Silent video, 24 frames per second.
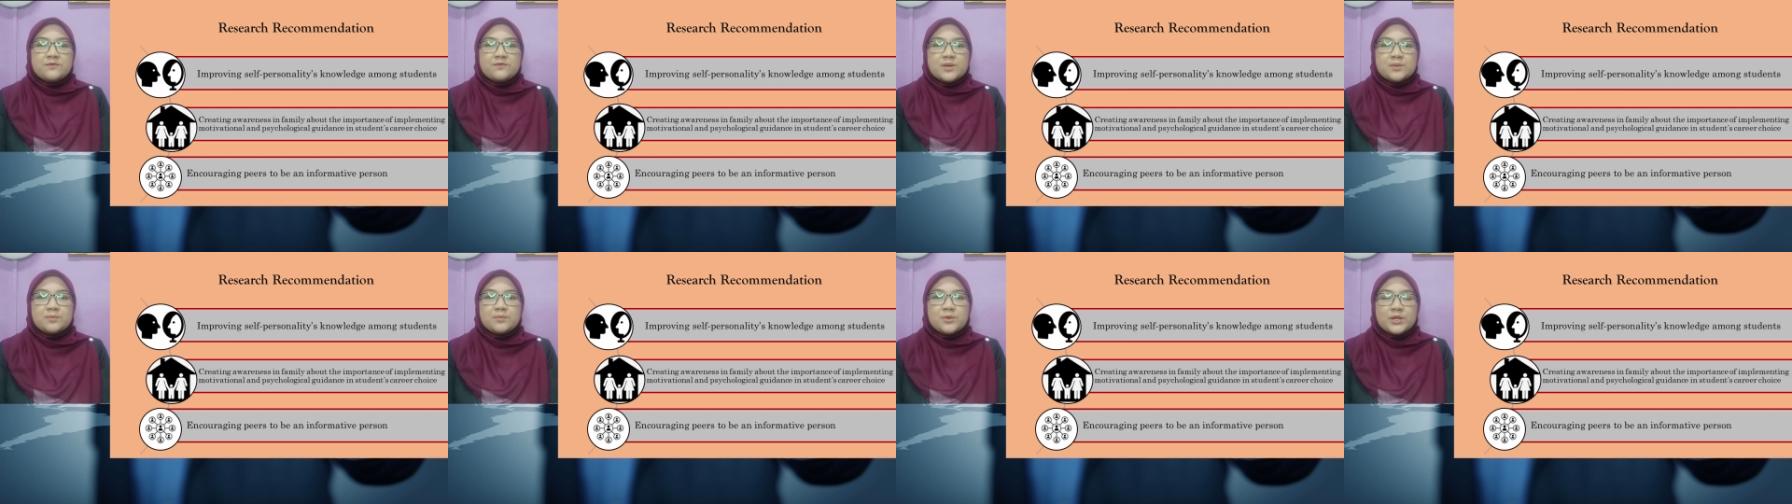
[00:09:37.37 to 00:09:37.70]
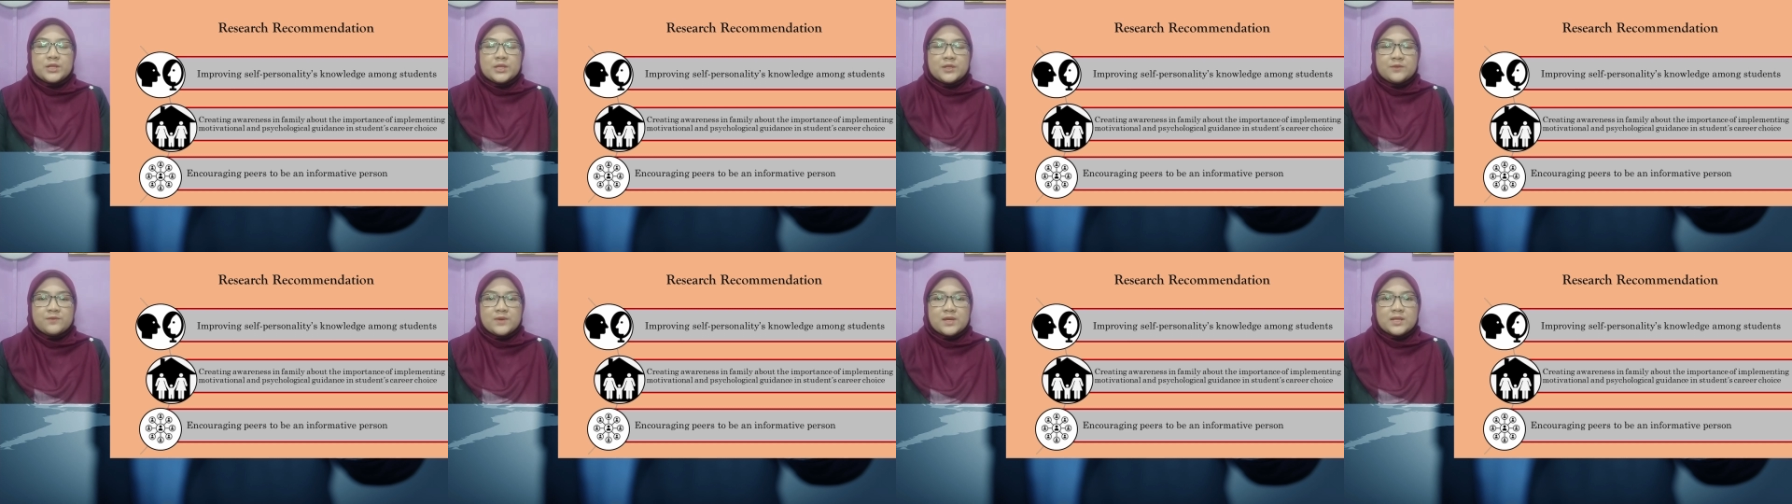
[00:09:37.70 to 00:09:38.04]
feel
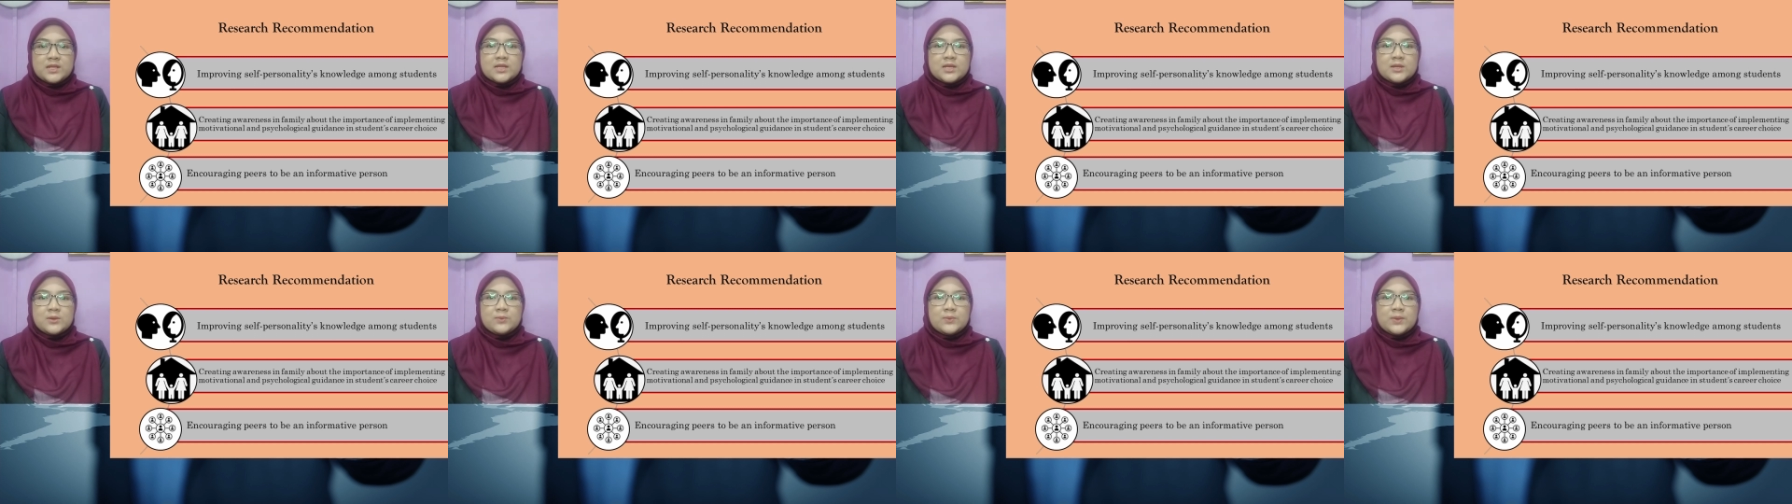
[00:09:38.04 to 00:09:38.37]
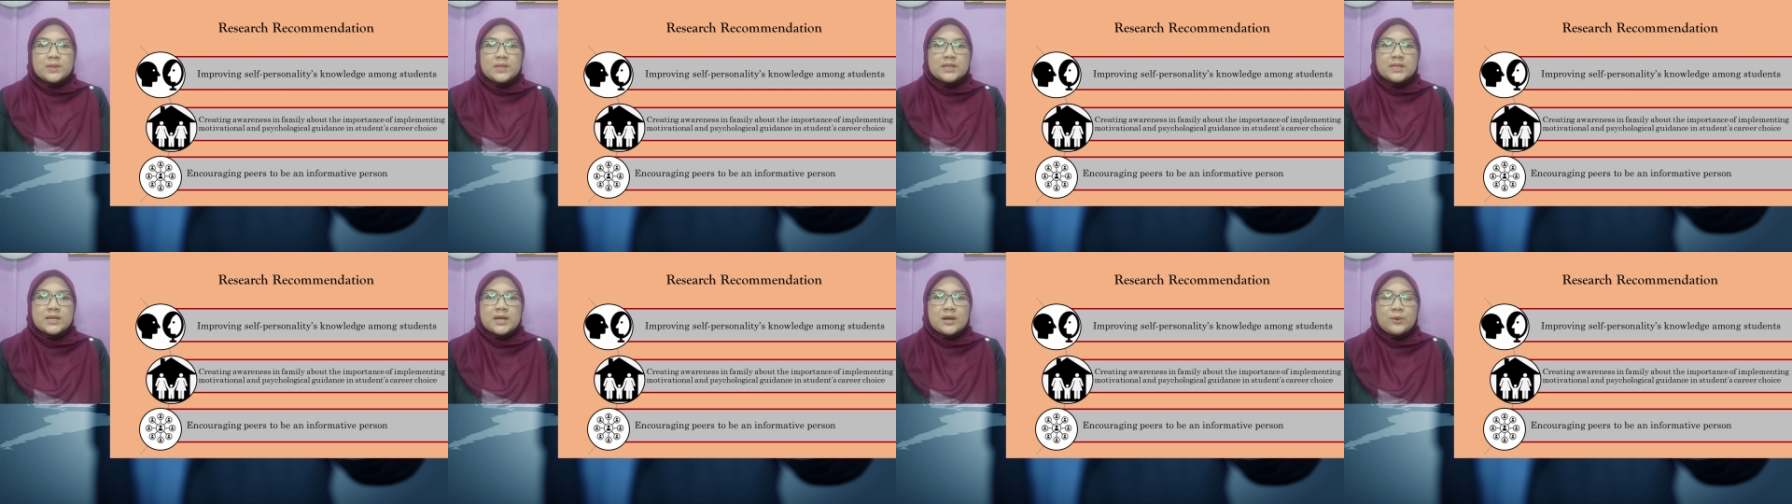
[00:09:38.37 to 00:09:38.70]
motivated
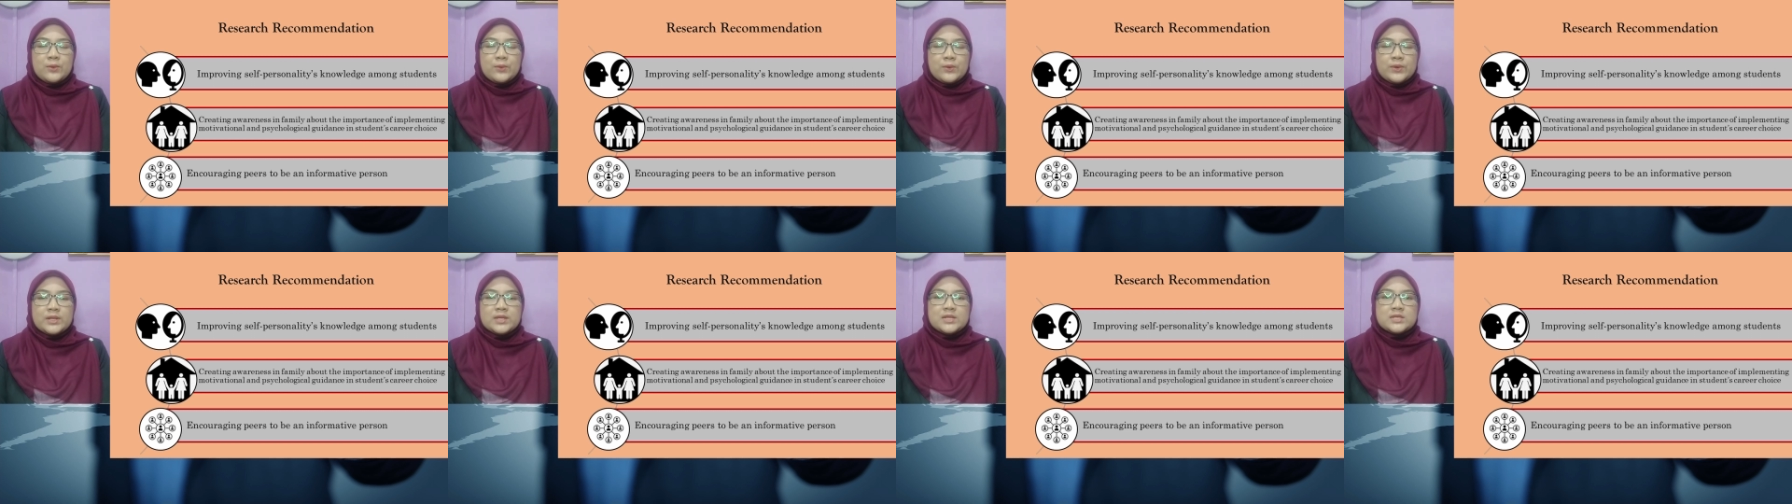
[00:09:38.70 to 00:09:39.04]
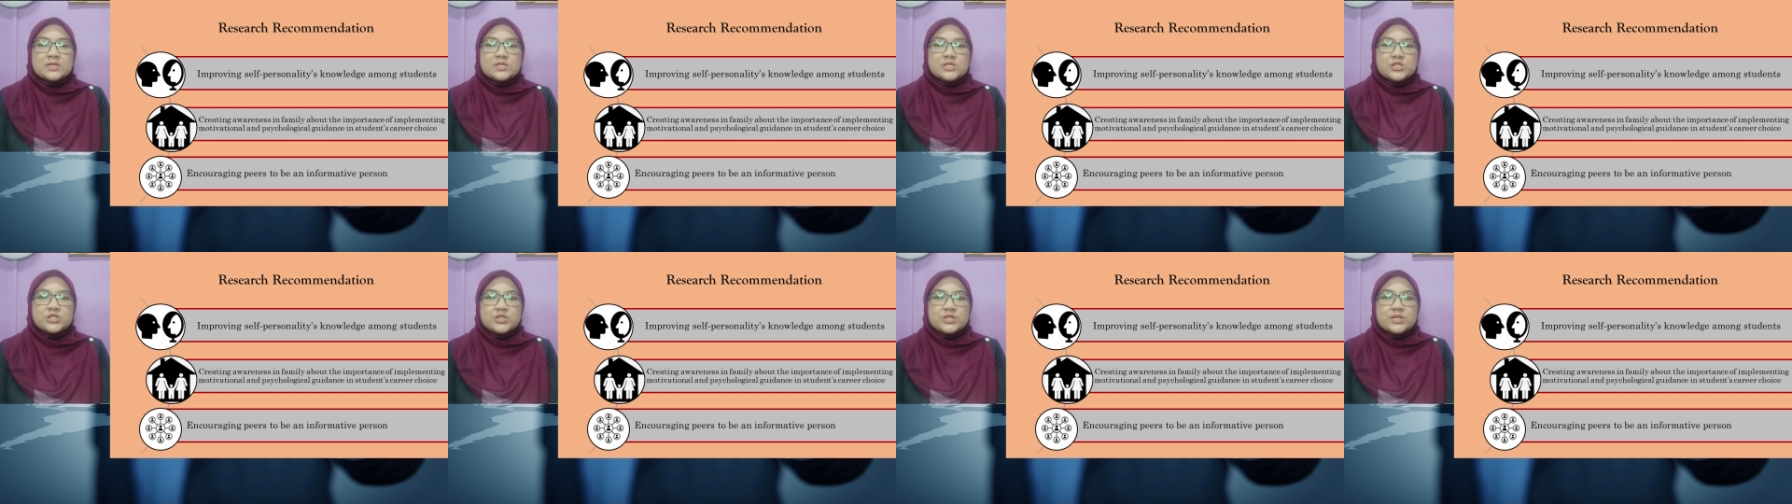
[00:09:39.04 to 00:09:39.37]
with their own
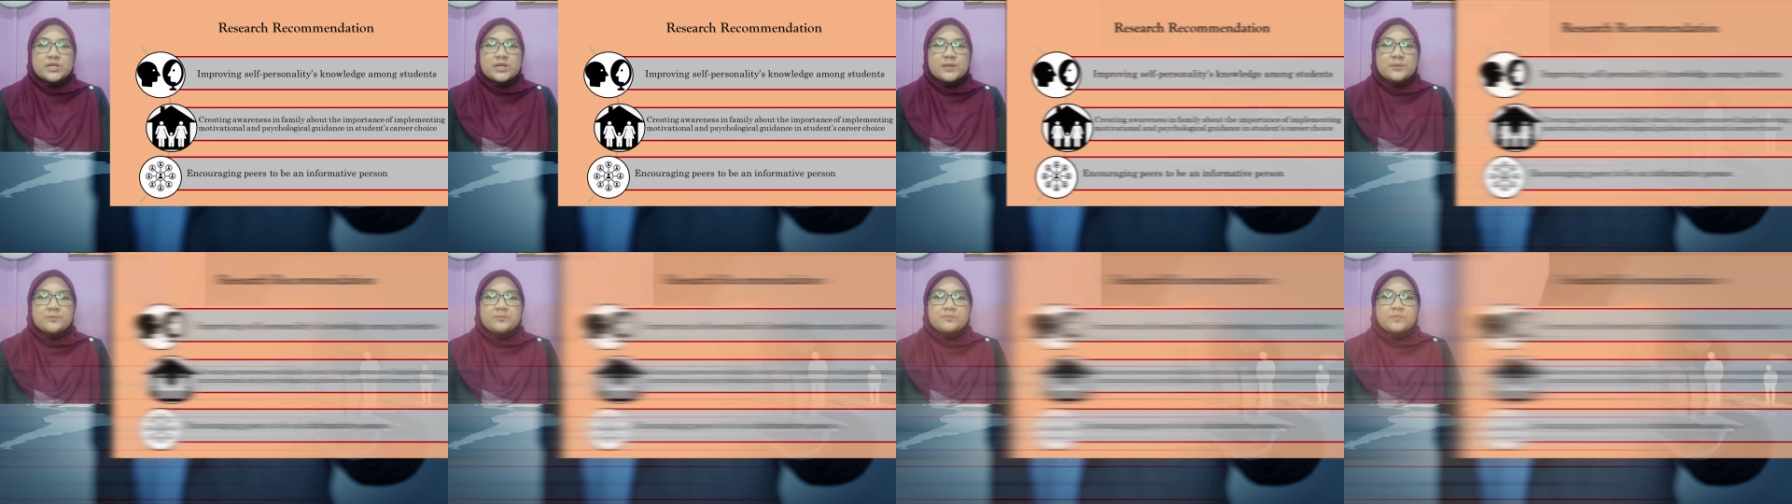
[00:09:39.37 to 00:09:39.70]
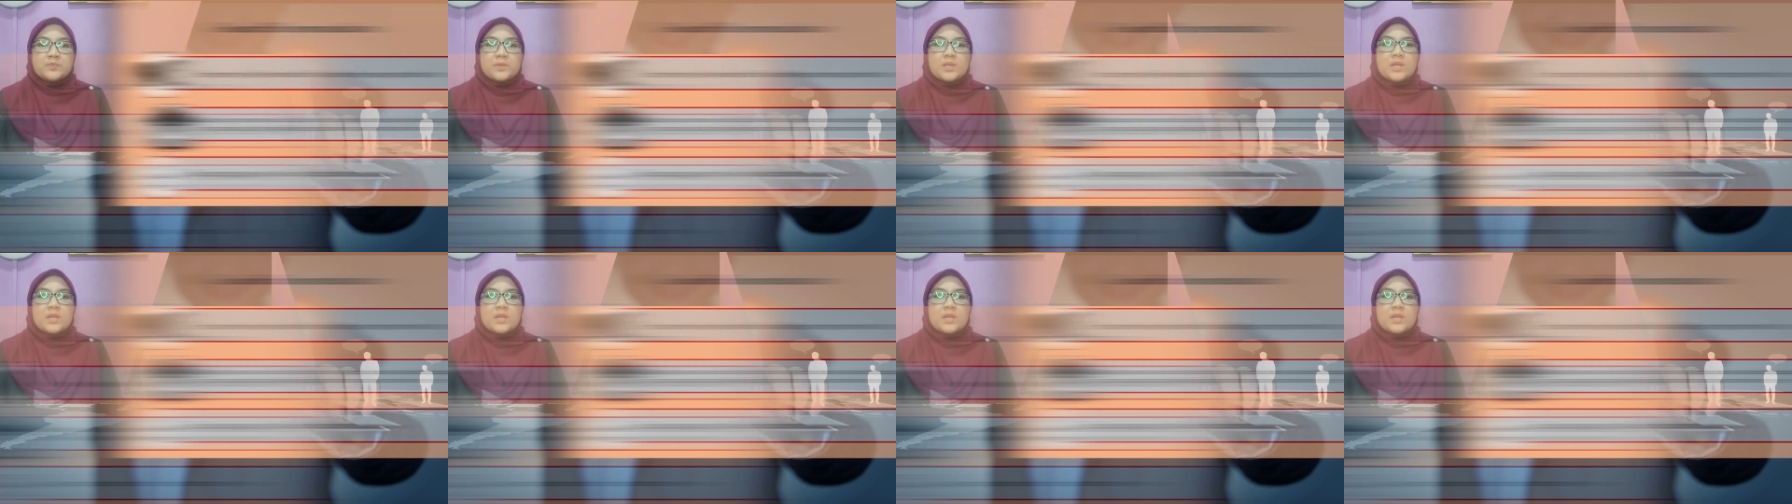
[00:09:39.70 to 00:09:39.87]
decision.